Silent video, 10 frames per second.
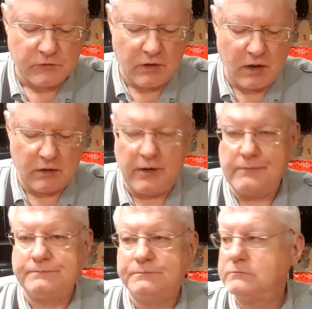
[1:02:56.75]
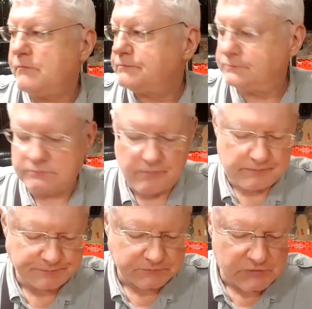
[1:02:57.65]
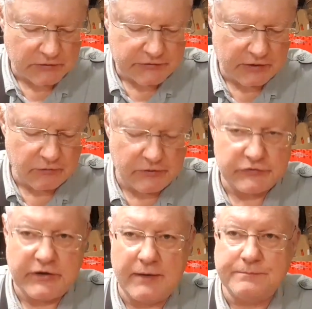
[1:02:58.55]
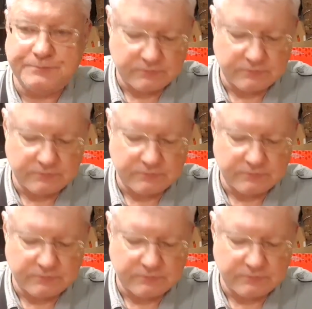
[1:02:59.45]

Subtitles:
I'll tell her what you said.